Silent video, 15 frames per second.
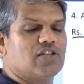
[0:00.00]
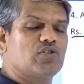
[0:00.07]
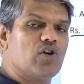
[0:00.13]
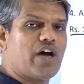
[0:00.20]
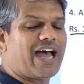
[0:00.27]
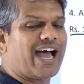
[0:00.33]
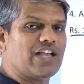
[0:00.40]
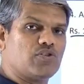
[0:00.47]
So
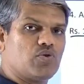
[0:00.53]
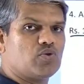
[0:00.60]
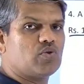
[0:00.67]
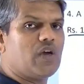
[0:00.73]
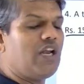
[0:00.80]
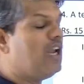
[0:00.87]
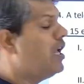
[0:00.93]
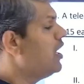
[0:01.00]
as
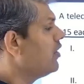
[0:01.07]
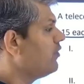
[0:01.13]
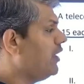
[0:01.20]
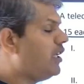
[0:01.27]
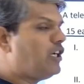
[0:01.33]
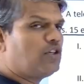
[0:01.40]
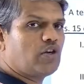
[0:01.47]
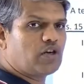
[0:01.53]
usual, we
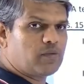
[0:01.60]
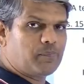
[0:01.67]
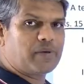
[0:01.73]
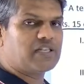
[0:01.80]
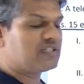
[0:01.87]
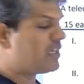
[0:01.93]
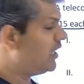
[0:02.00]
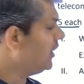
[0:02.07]
need to
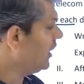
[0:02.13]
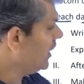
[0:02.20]
represent